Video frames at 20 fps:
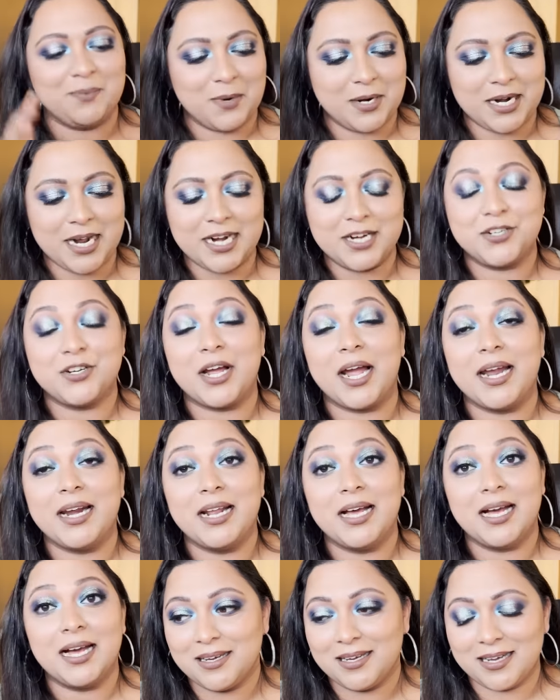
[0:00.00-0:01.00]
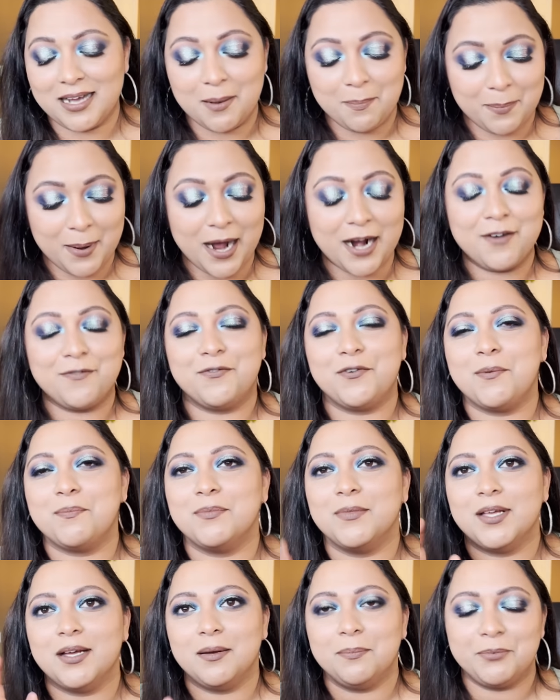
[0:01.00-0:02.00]
what I tried apart
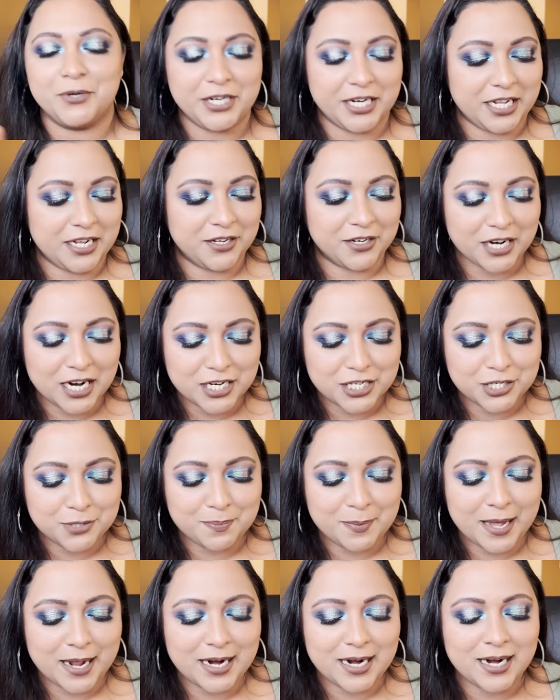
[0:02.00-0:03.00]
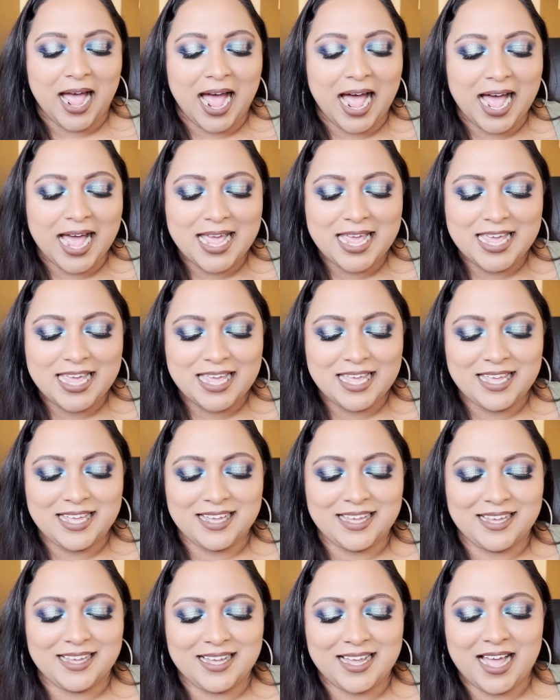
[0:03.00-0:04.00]
from the Pretty Grunge palette. I
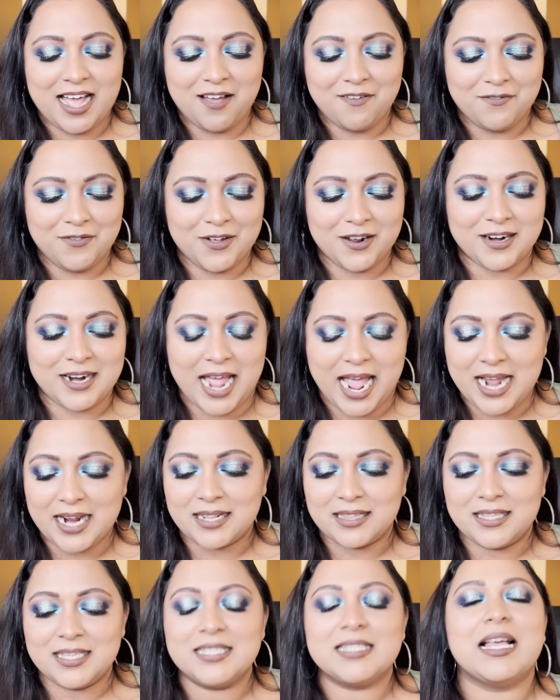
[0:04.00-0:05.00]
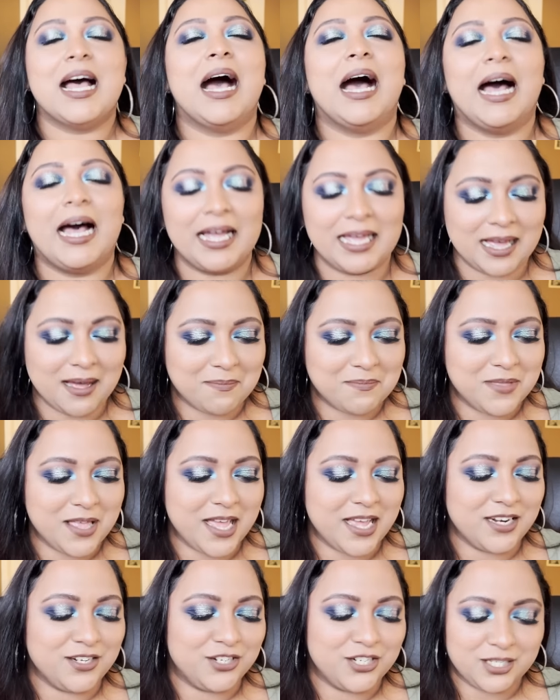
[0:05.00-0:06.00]
have ranked this high up
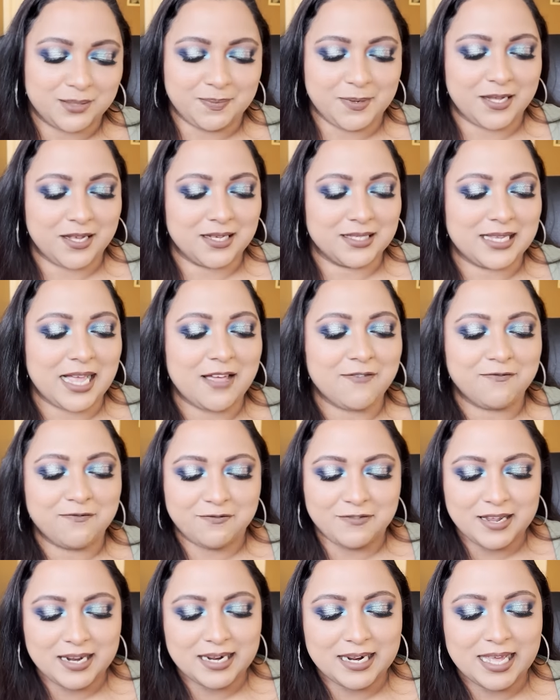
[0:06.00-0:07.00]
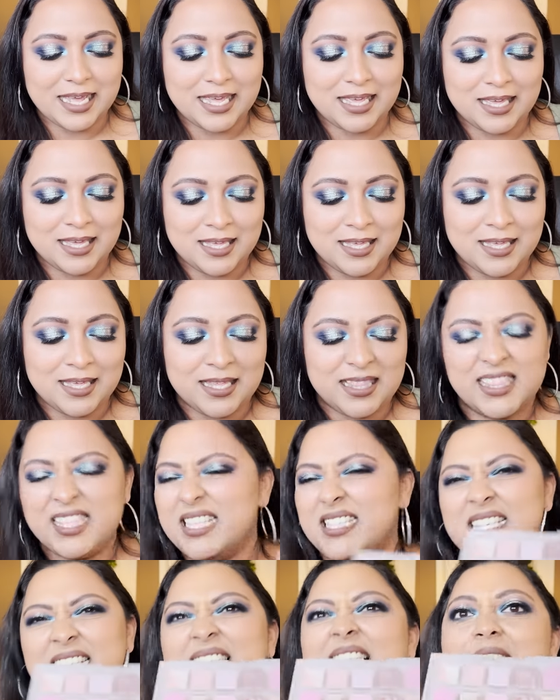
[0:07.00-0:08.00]
there just because I feel like
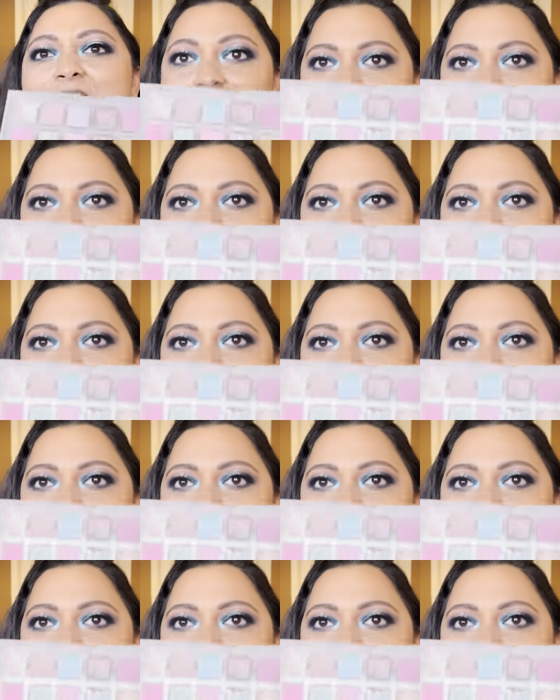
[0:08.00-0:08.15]
this is like